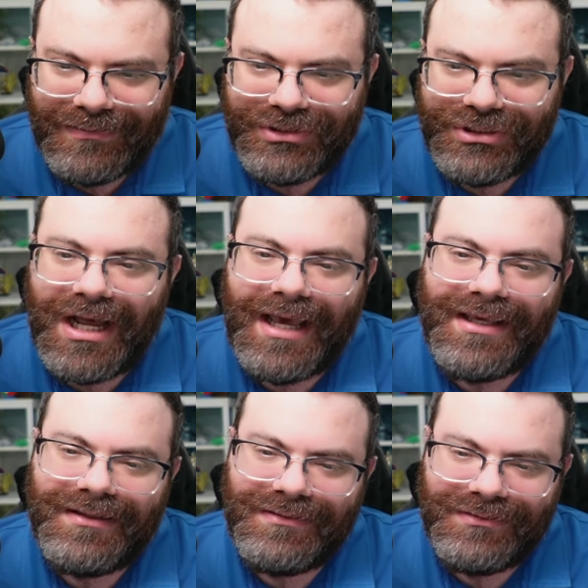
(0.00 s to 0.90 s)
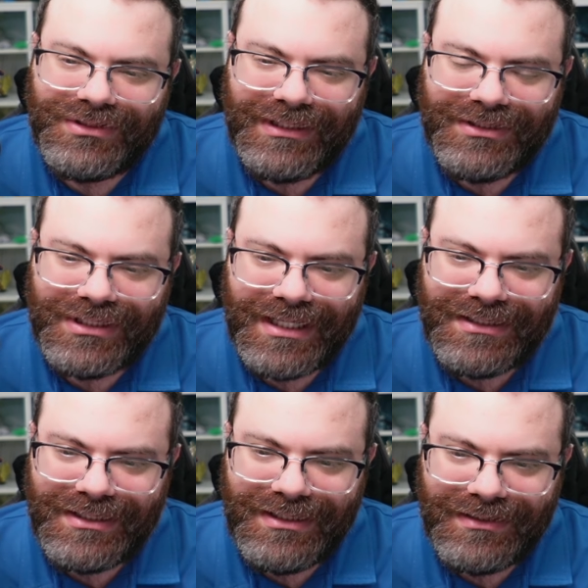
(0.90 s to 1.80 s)
chai, like chai
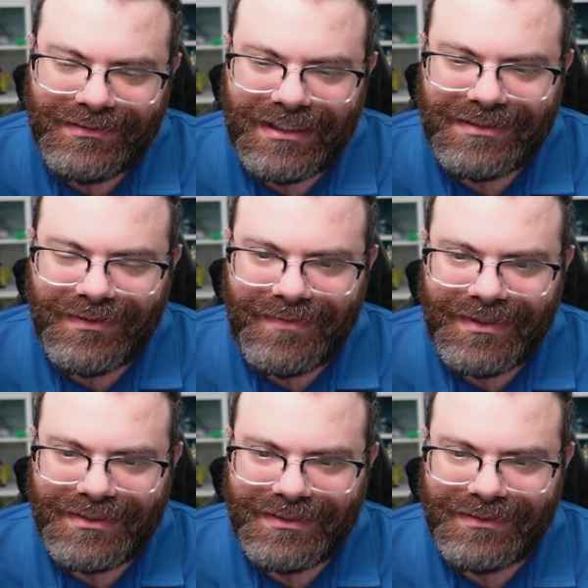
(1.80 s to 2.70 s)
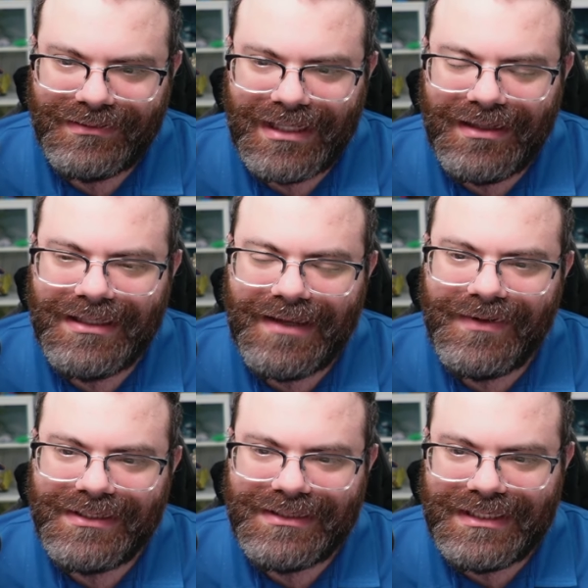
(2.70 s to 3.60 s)
tea. That's what I missed. I, I
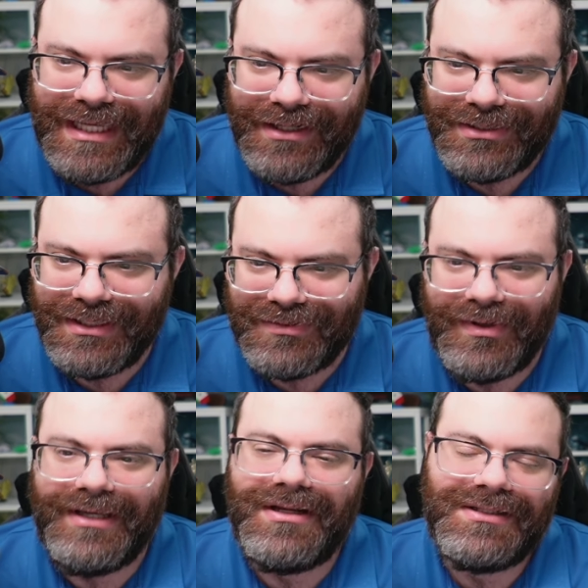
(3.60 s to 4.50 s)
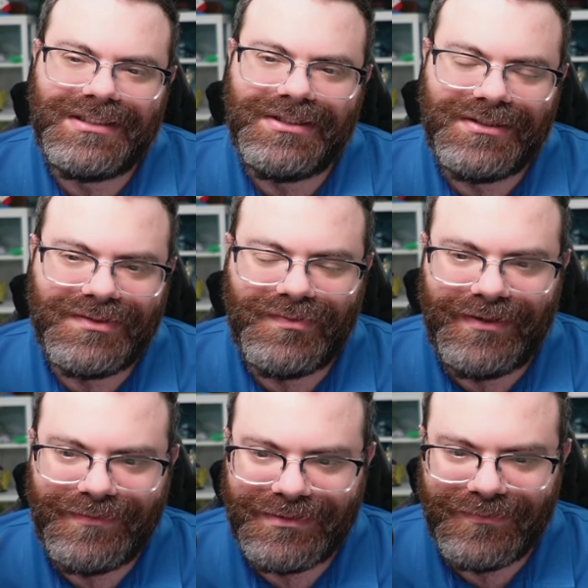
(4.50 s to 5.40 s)
went ch this way and not ch this
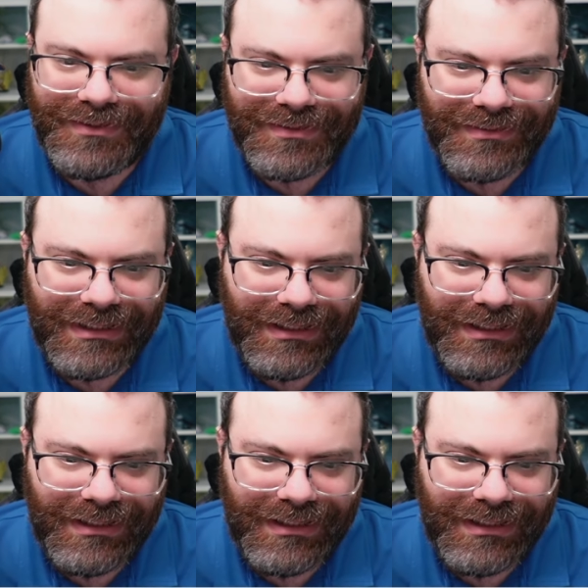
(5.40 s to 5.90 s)
way for some reason.